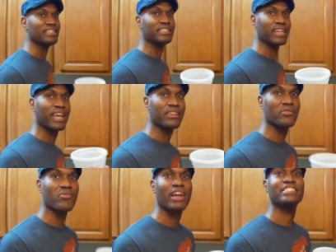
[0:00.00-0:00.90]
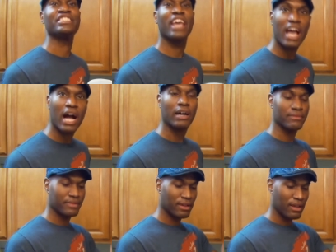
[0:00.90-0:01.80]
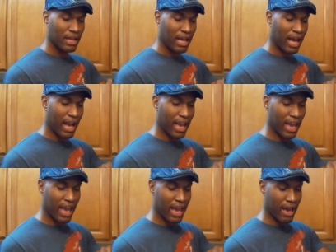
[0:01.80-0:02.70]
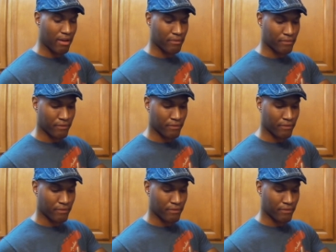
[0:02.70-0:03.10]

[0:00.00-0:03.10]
container right here, I have